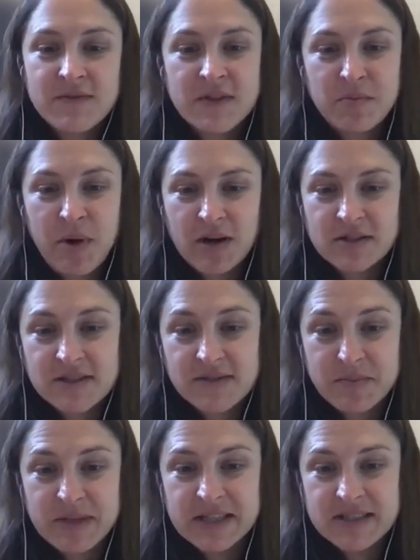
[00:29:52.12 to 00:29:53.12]
parts
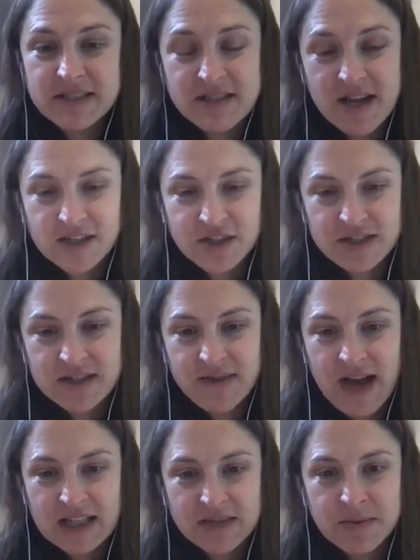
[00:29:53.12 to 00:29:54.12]
of the pieces, not just
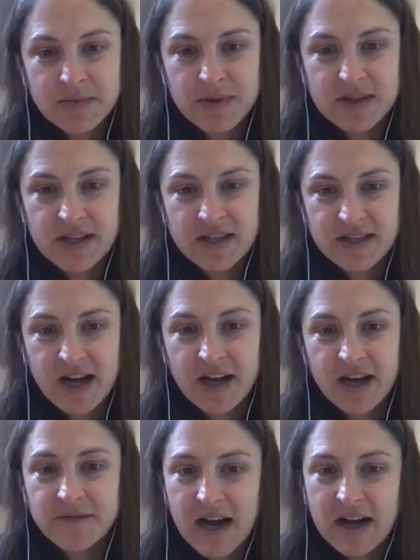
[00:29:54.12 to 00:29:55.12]
of Aspen, but the
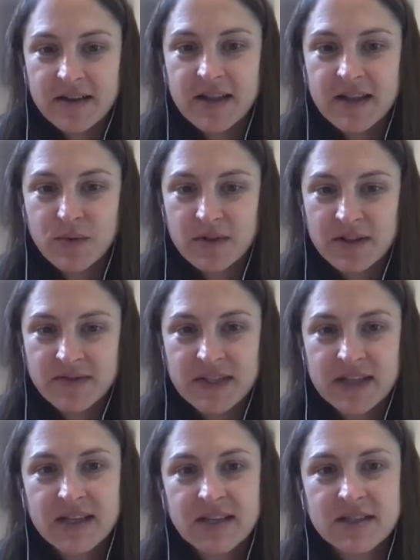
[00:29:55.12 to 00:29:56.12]
entire valley that we're
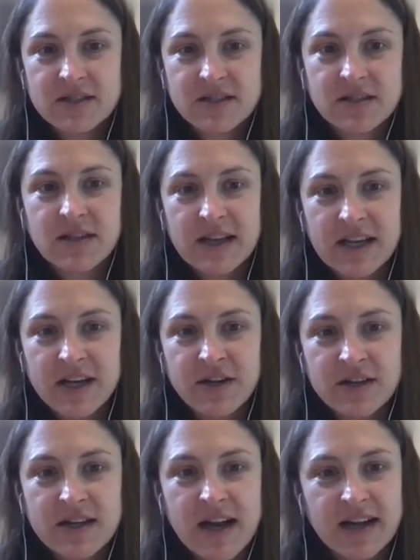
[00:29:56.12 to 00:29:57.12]
living in is
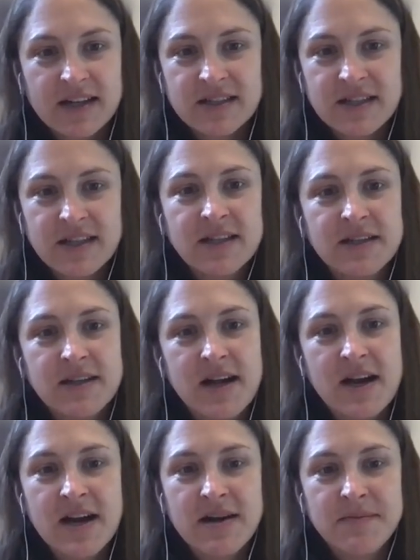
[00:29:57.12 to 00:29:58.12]
interconnected,
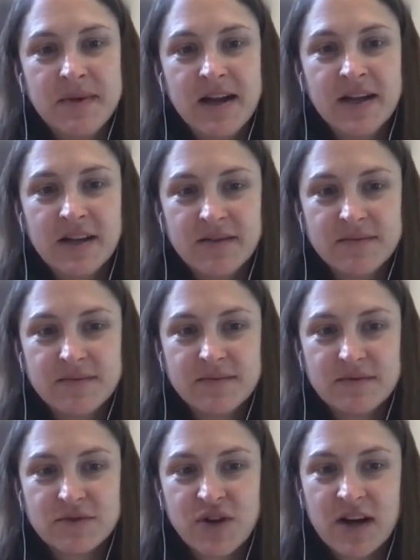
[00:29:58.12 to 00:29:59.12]
and
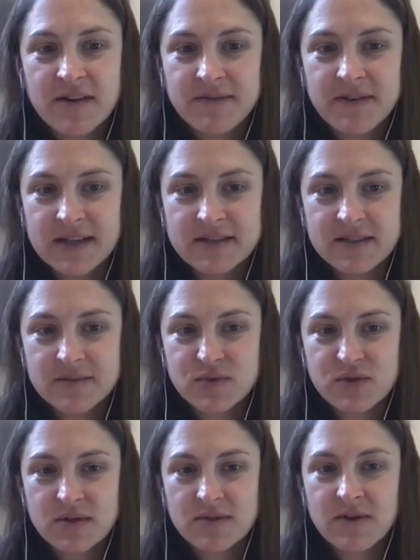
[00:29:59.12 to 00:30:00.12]
trying to find some
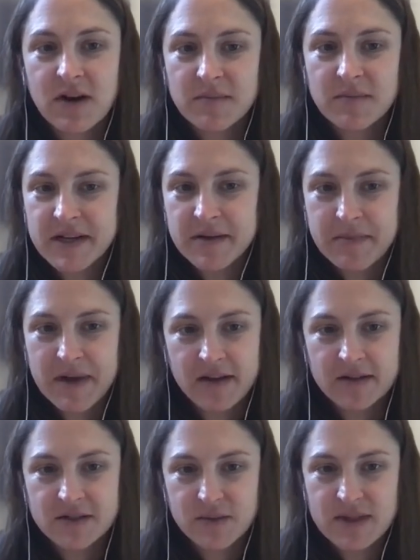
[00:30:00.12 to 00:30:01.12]
sort of harmony and
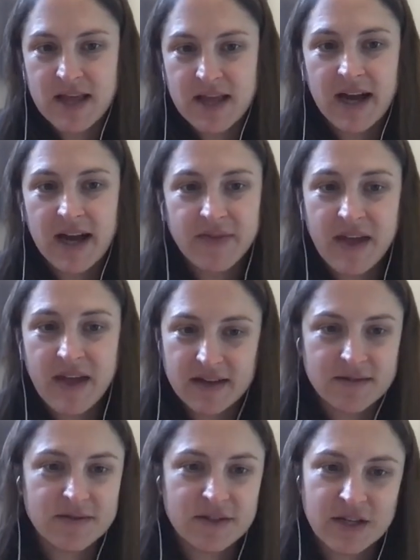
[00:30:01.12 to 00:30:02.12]
balance with that. And that,
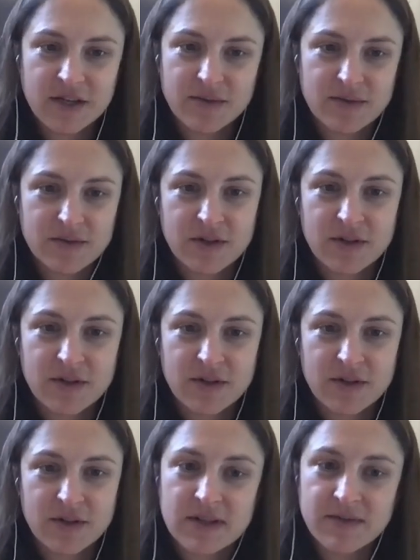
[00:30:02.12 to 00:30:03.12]
you know, goes
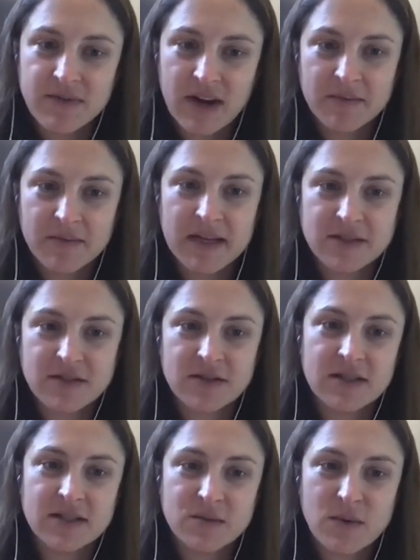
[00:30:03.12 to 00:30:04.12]
for environmental
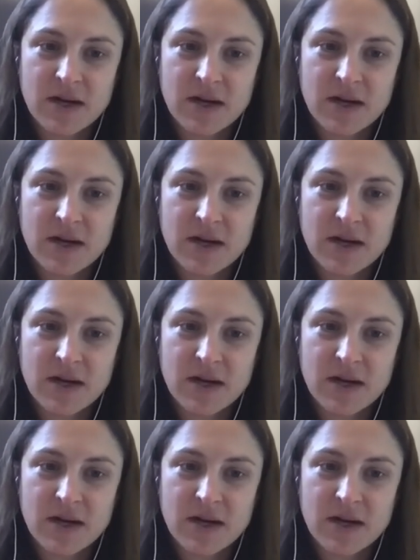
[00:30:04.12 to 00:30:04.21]
as well